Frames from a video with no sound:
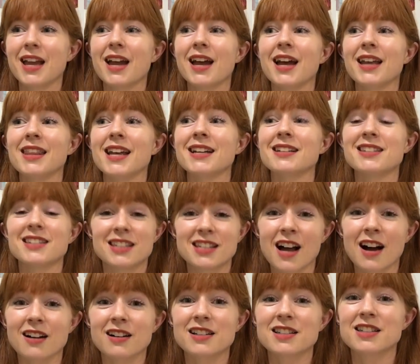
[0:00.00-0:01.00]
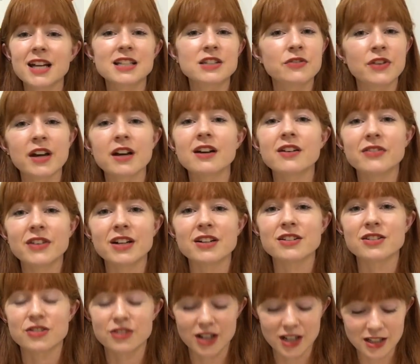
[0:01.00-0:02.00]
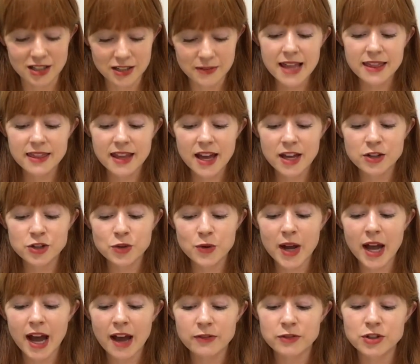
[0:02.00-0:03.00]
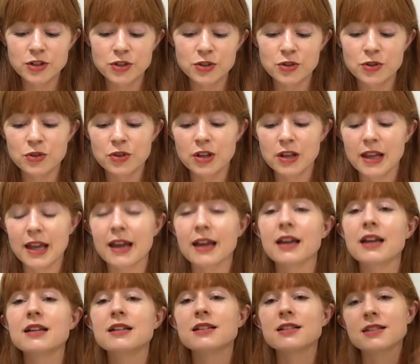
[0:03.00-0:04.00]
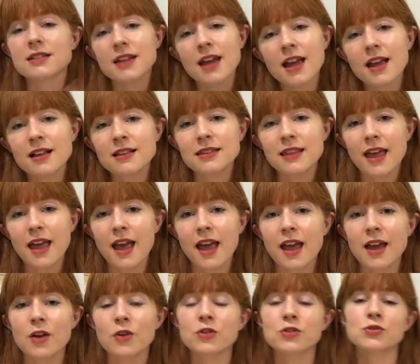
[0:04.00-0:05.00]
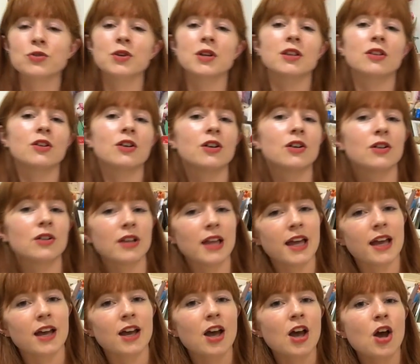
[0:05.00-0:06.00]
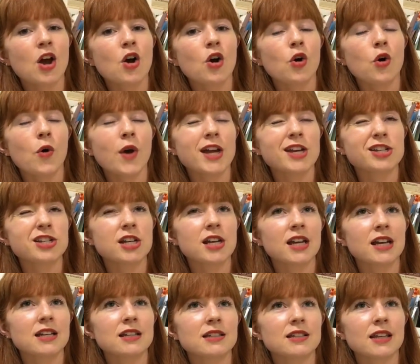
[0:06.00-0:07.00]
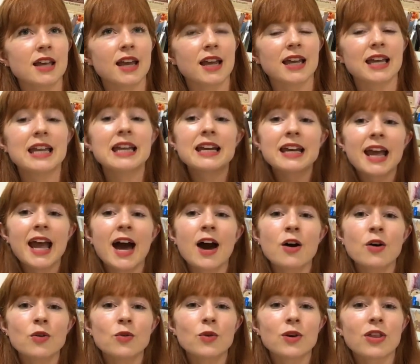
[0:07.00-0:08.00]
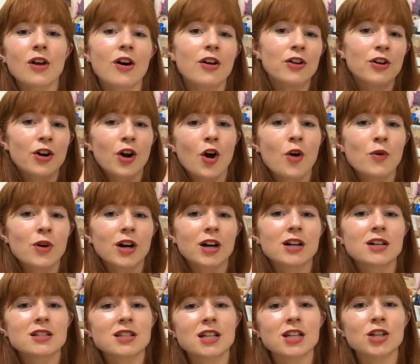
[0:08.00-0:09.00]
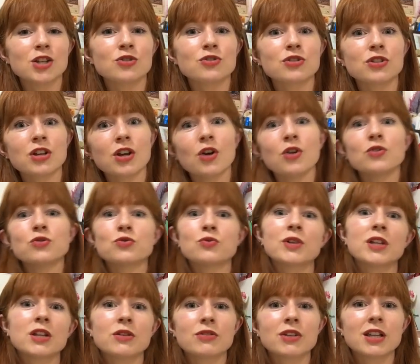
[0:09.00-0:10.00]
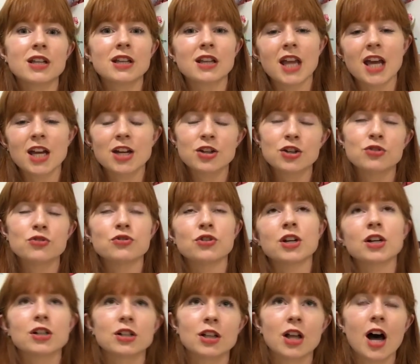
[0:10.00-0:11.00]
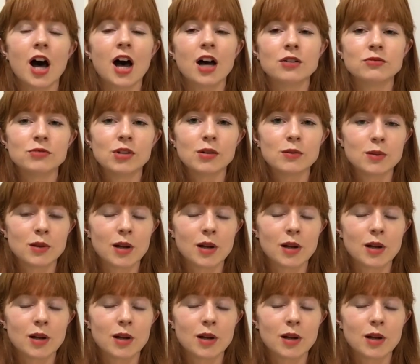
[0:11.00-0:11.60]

and that sucks. It's very, very strict. And then do I have to do the like staying late or doing the like hueshik is like eating out with all your coworkers, and it usually goes really, really late and you drink a lot and blah, blah,